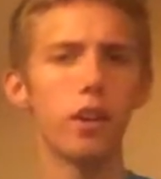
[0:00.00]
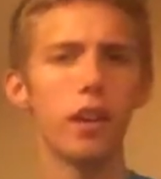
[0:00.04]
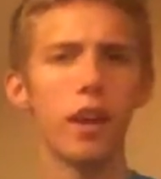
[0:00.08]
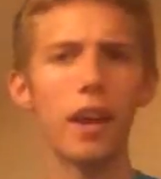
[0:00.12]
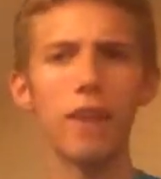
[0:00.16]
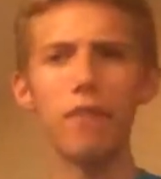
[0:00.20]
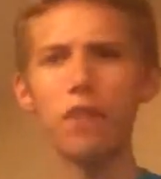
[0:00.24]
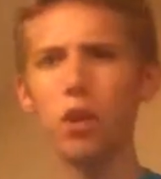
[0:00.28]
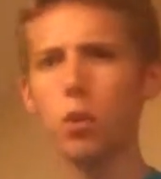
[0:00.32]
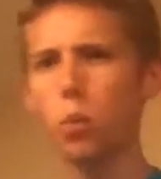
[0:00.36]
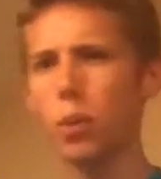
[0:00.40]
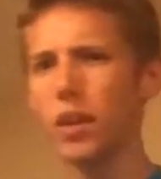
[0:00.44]

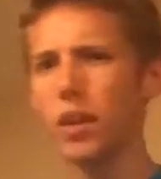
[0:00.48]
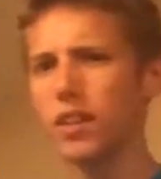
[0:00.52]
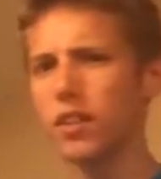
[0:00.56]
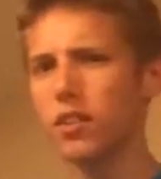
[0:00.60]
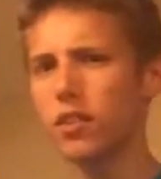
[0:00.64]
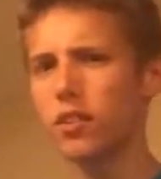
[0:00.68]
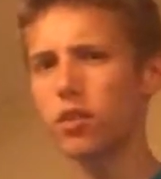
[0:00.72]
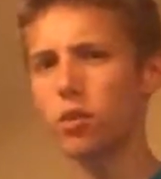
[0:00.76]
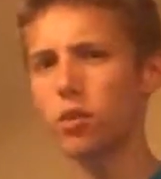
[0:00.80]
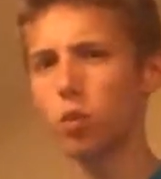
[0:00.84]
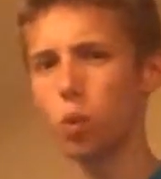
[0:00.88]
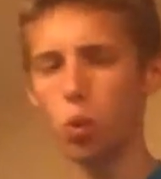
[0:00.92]
If you went to
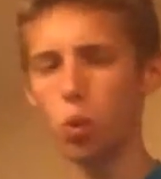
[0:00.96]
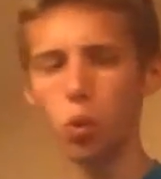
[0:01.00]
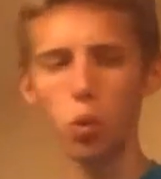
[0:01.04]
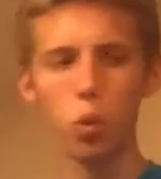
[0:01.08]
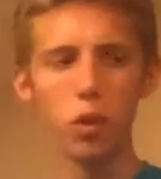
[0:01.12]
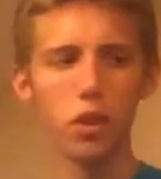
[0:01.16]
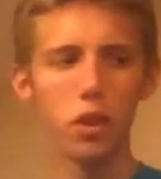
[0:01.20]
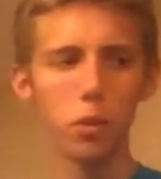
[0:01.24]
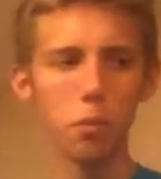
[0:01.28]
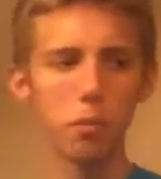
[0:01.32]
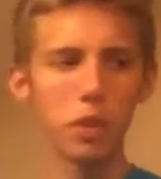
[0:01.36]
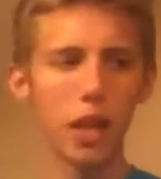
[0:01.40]
school
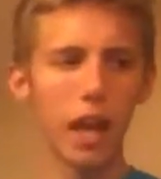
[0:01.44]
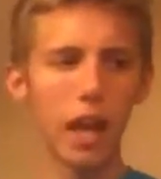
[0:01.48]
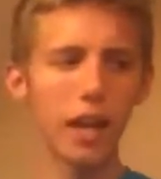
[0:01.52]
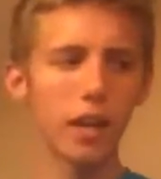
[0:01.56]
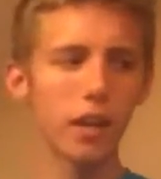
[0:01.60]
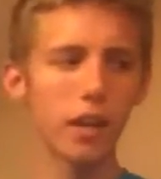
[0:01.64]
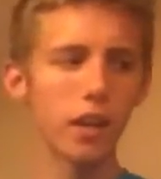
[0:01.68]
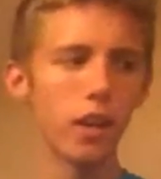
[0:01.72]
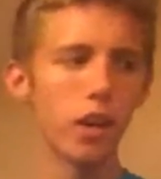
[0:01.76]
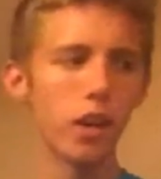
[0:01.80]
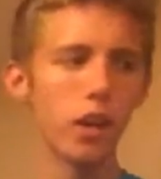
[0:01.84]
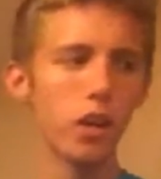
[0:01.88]
with a black,
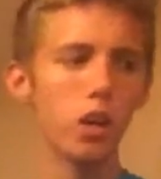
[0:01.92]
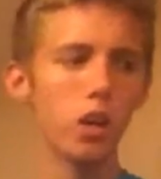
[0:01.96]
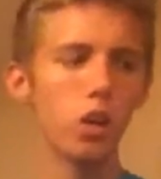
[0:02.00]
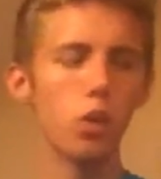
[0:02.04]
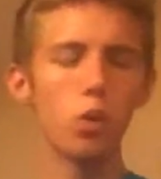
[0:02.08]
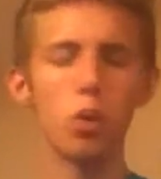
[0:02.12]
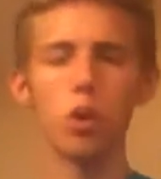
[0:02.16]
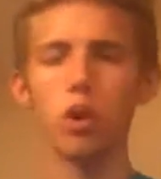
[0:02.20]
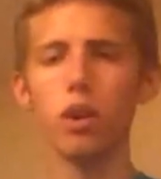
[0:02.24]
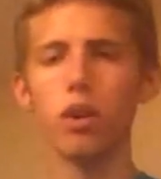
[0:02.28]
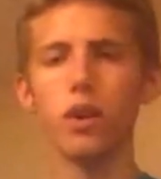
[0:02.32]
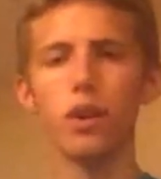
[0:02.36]
you
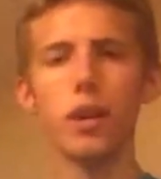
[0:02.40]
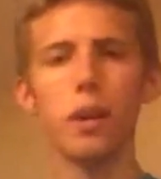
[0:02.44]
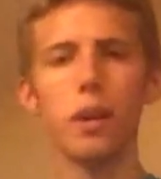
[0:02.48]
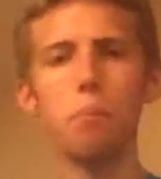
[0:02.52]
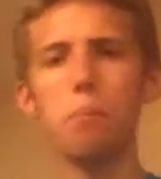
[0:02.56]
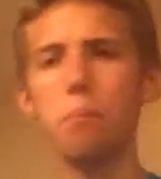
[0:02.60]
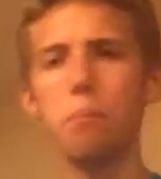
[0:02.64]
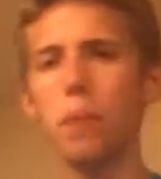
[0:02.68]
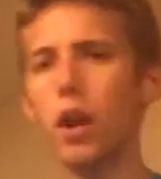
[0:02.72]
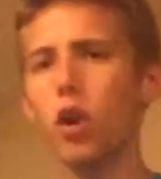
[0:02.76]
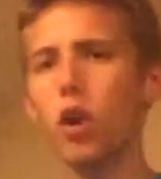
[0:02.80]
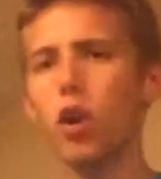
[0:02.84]
were
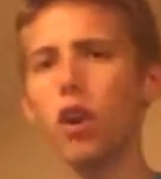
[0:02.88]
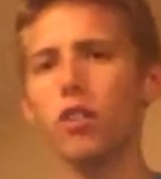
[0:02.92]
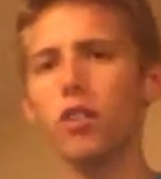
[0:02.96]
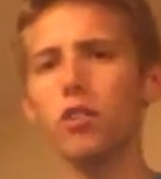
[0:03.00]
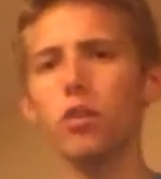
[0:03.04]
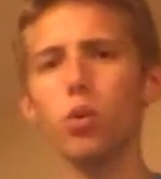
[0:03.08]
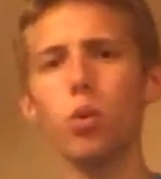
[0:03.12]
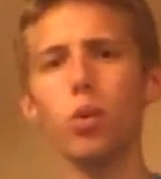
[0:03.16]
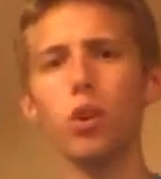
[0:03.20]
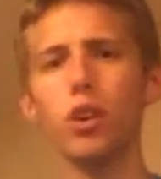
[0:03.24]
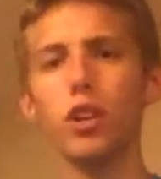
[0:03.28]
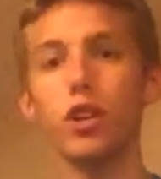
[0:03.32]
embarrassed
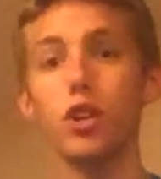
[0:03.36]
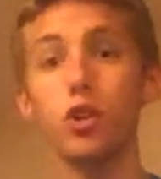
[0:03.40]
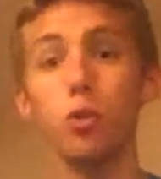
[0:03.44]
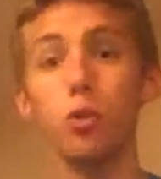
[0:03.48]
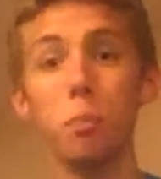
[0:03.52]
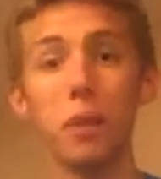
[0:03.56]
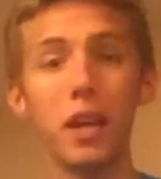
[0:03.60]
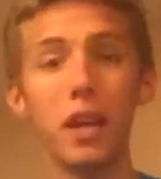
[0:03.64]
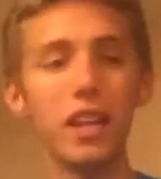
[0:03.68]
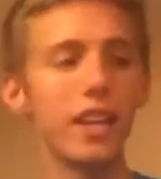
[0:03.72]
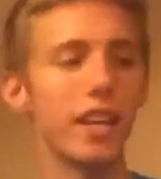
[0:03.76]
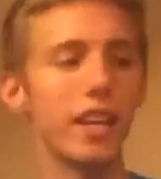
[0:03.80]
or
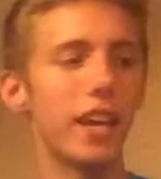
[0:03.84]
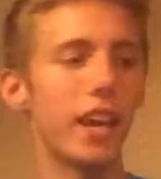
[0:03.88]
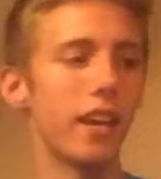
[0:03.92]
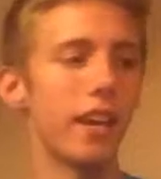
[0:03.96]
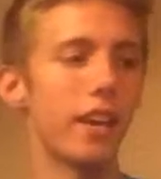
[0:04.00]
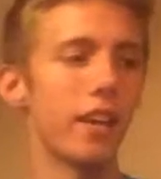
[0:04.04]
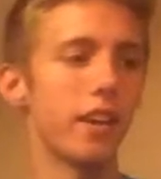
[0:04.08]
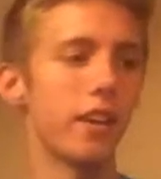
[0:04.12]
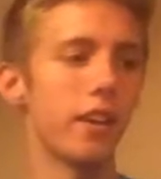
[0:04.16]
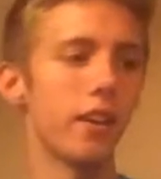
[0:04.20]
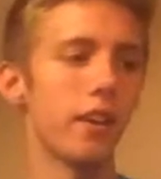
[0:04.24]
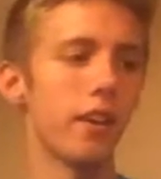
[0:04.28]
humiliated.